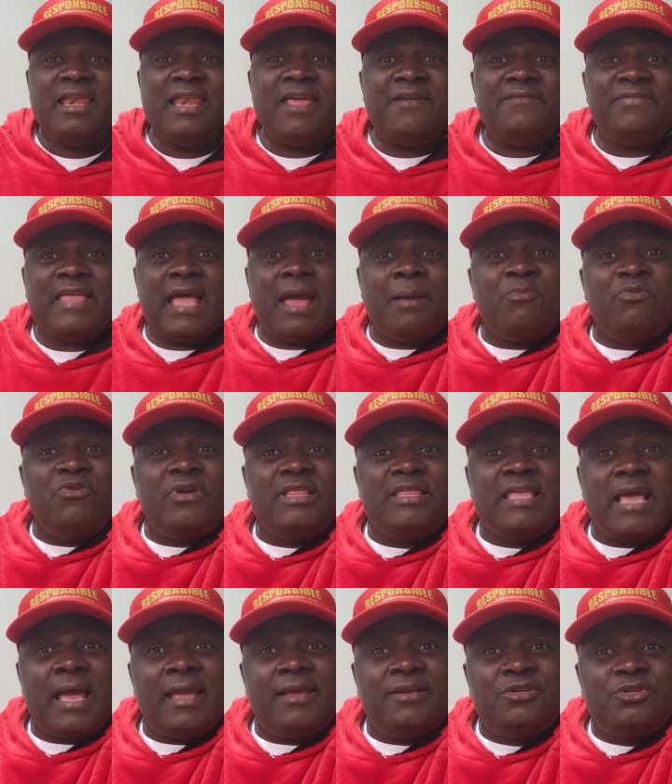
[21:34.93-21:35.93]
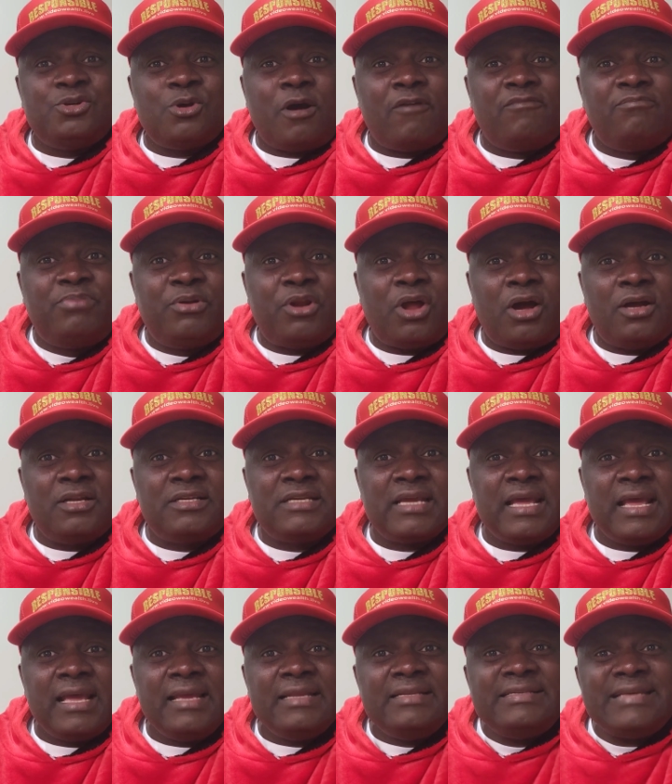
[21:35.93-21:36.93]
Leave them with the issue of blood.
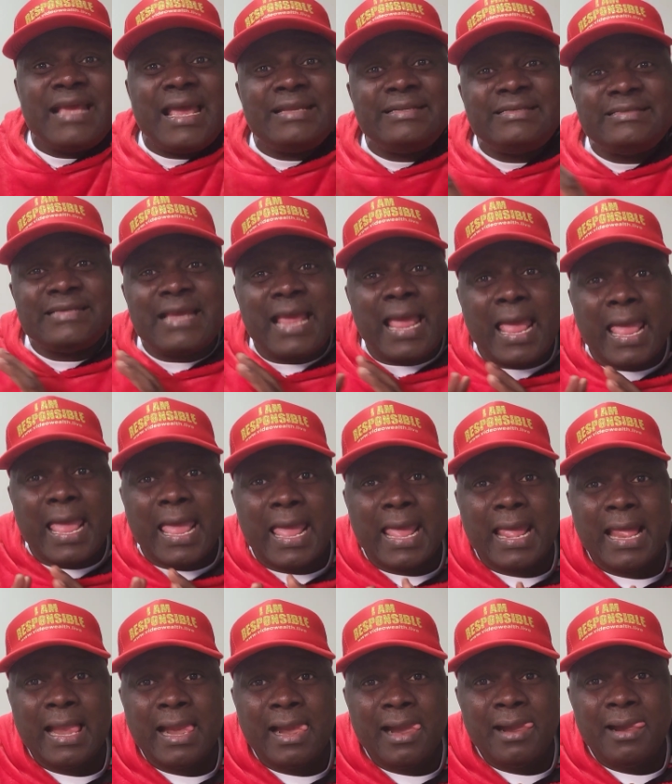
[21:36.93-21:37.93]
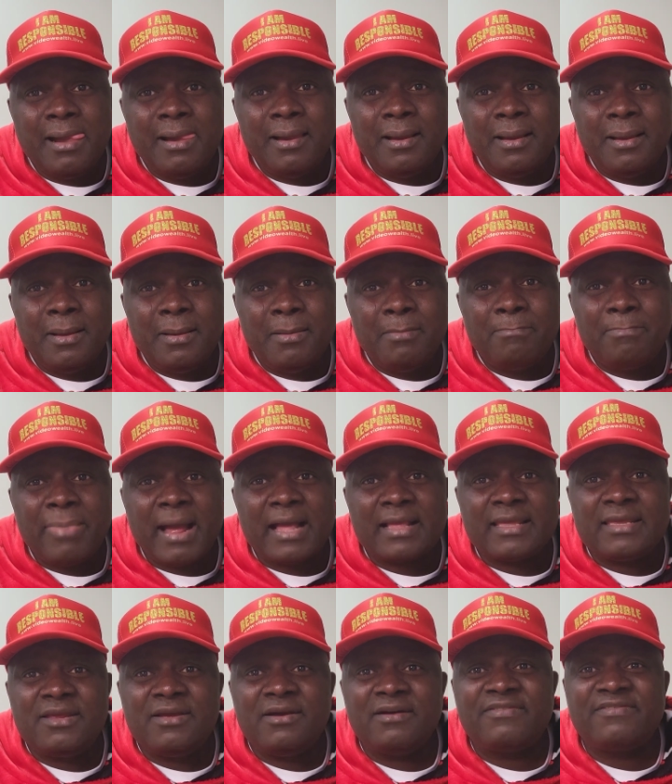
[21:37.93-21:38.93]
Che, che.
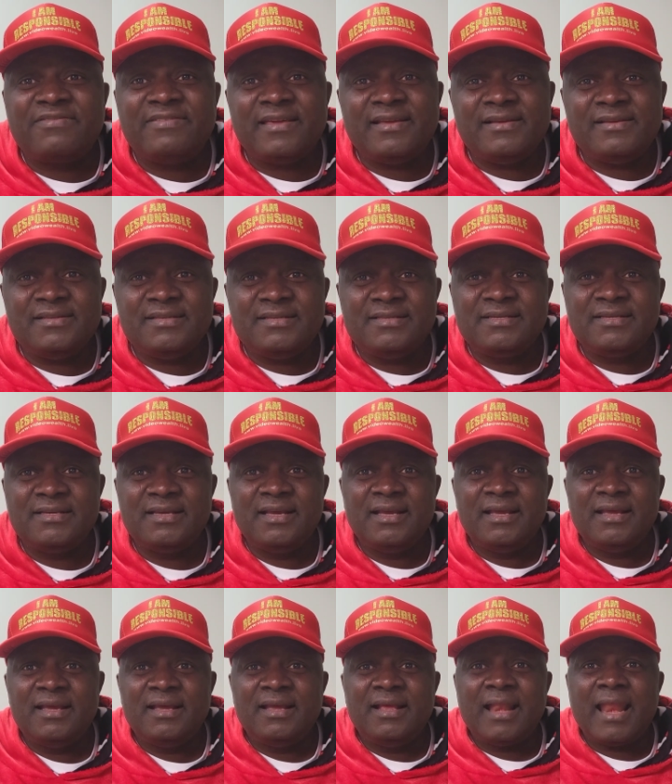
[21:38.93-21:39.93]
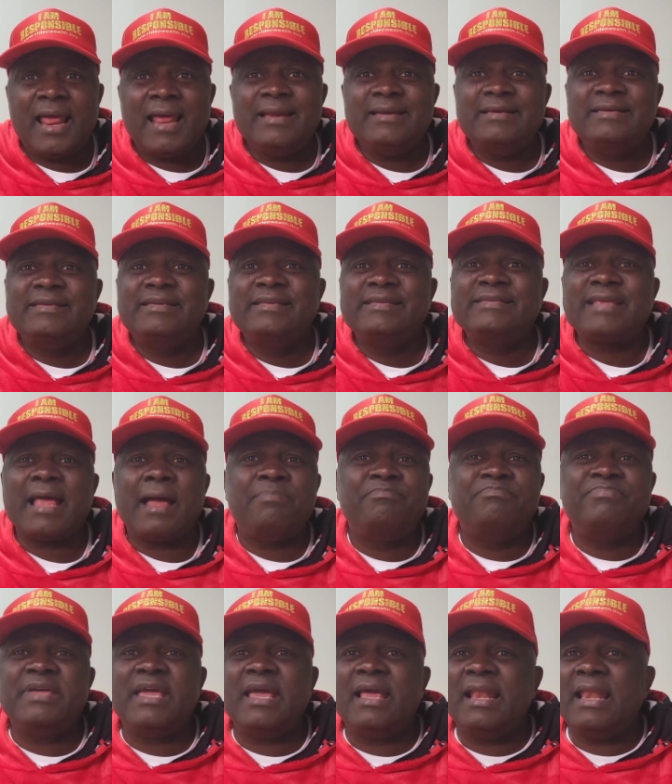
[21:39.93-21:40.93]
Pack your things and
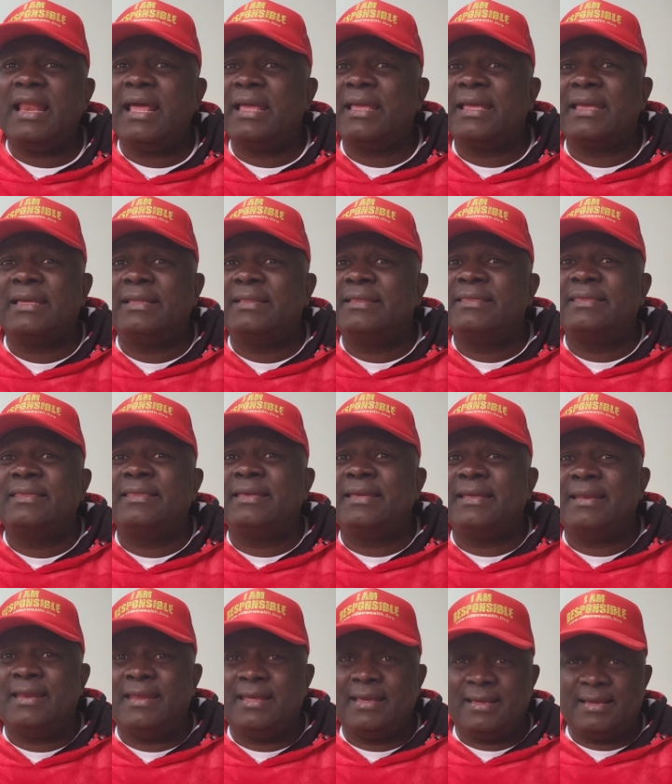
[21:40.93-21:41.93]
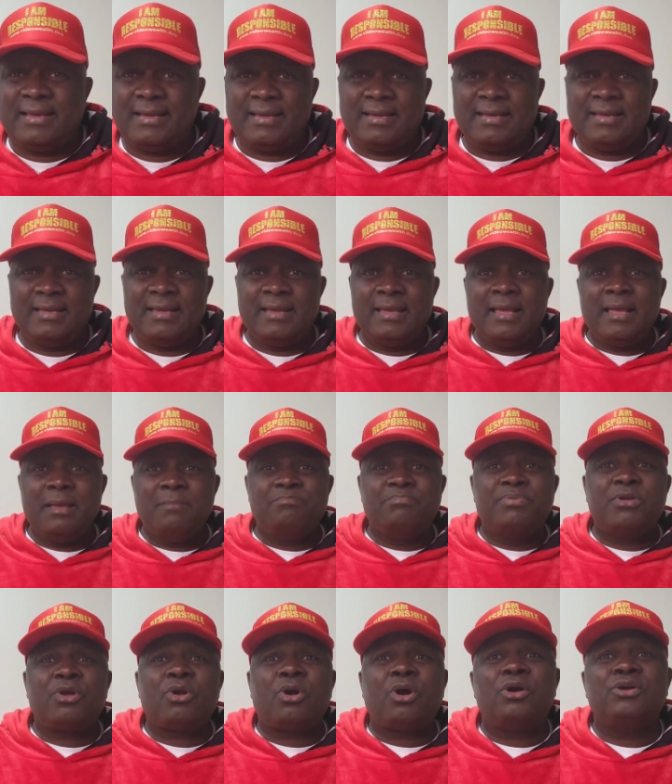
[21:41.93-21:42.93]
disappear like a thin air
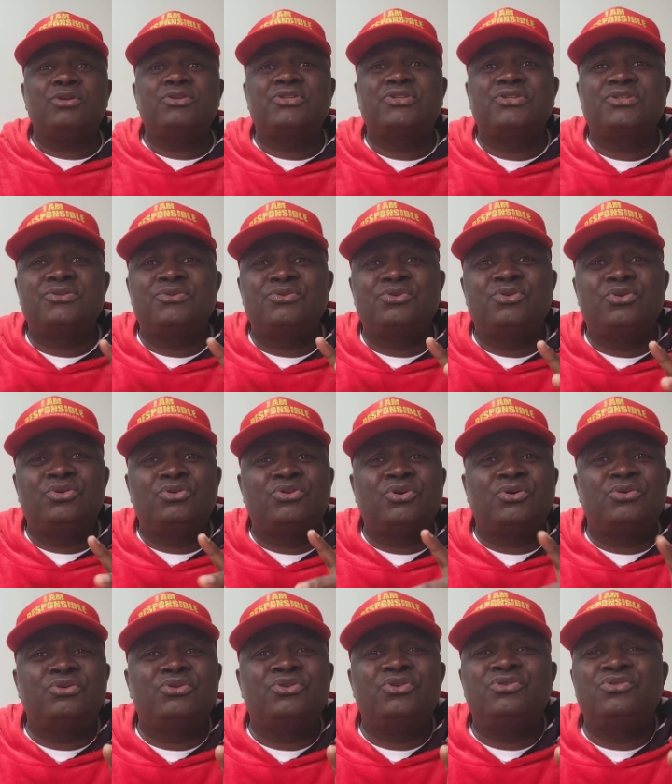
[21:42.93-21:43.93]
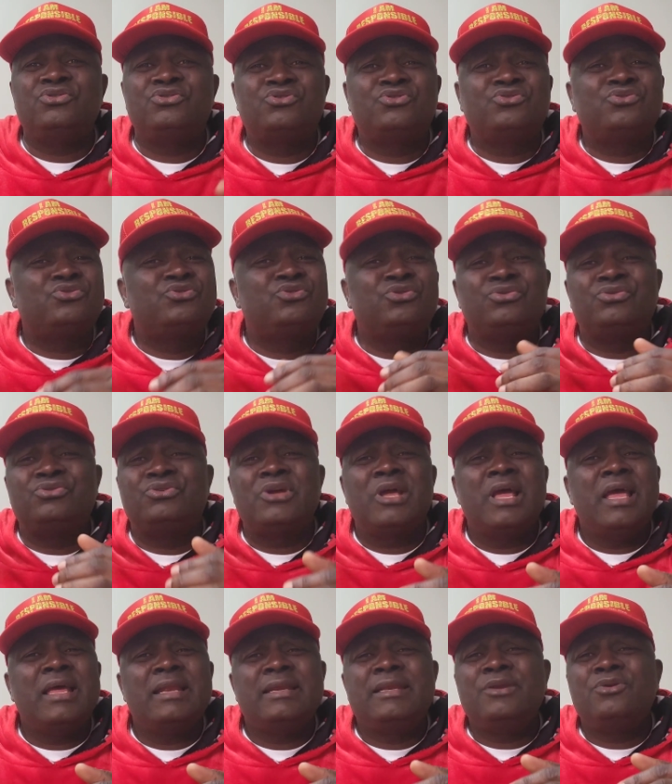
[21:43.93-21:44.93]
because you don't you, you
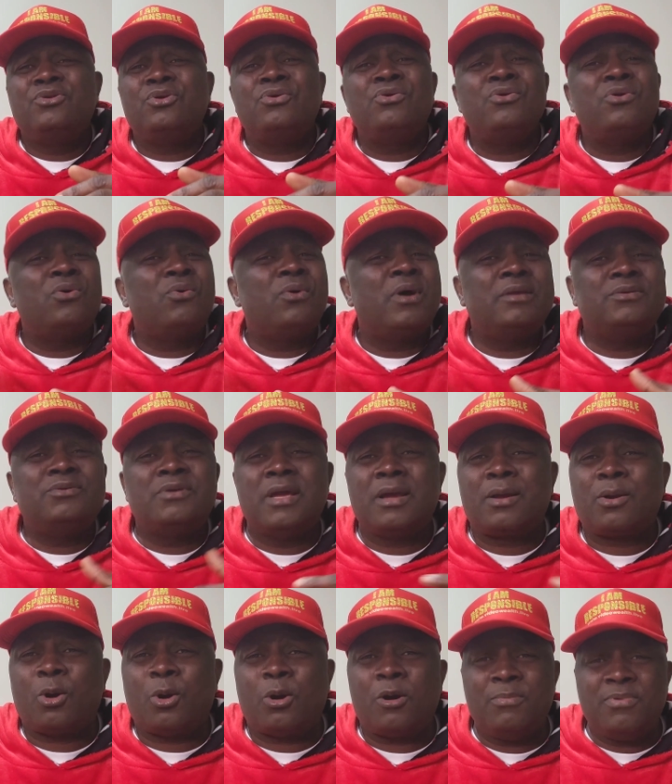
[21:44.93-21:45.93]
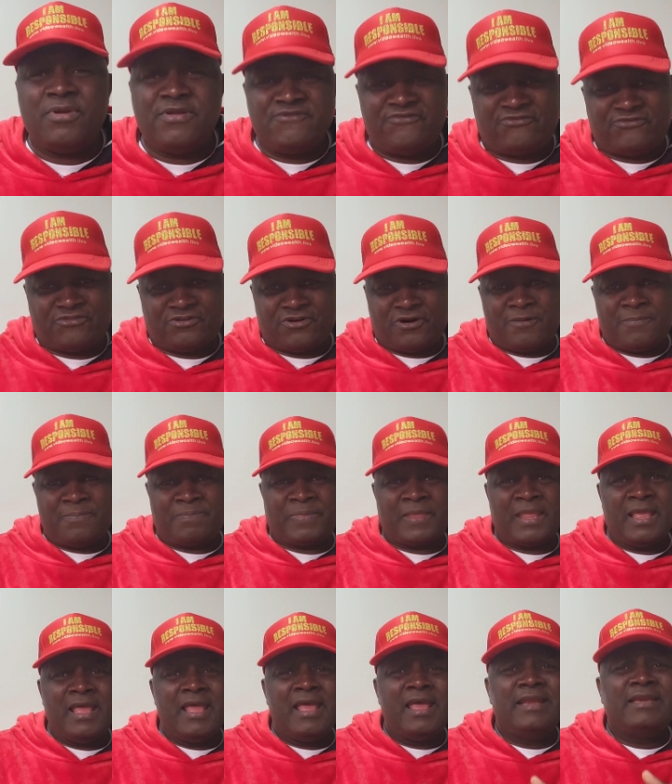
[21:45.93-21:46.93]
they don't know where you are coming from
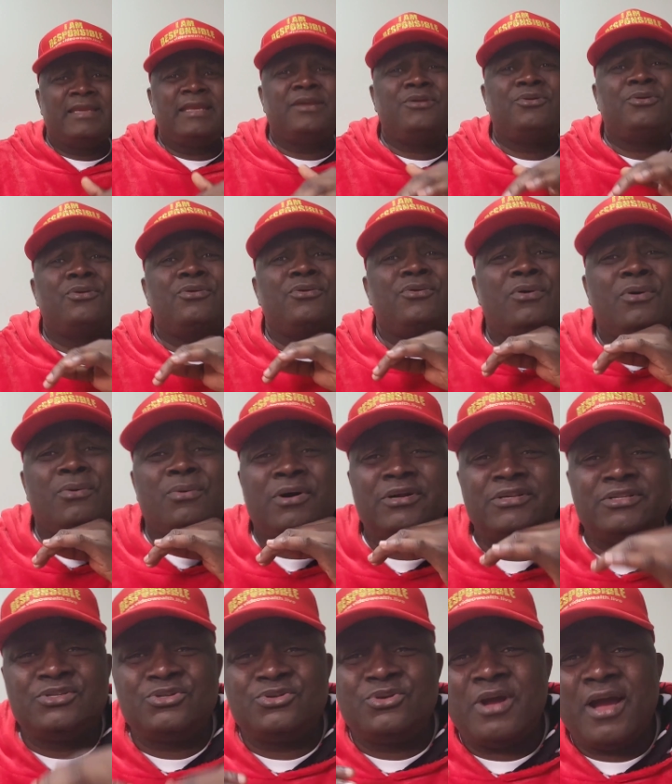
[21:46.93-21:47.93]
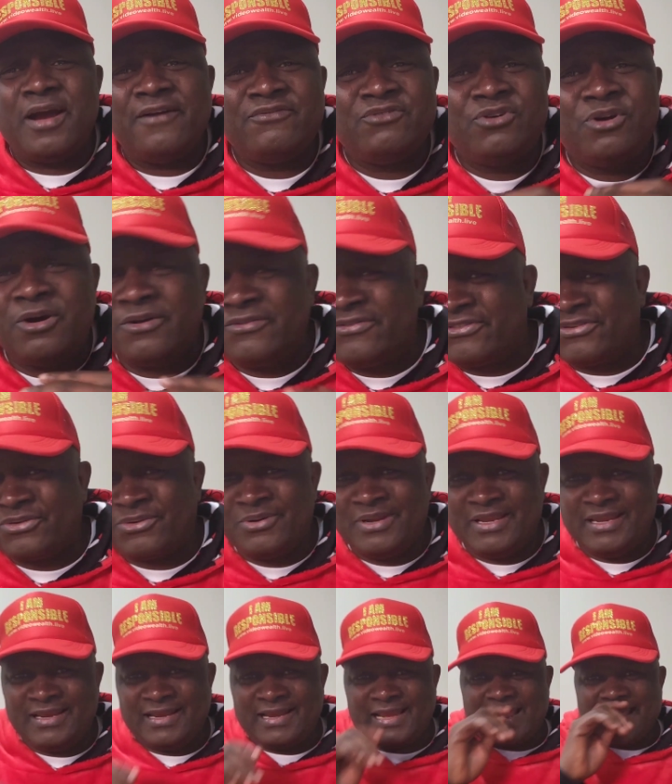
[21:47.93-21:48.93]
they don't know what you have gone through
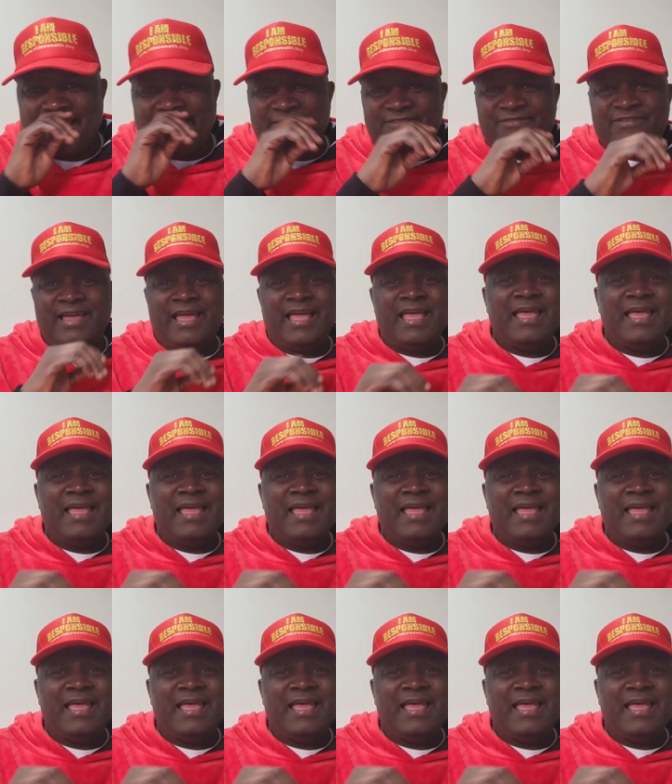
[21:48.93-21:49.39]
in life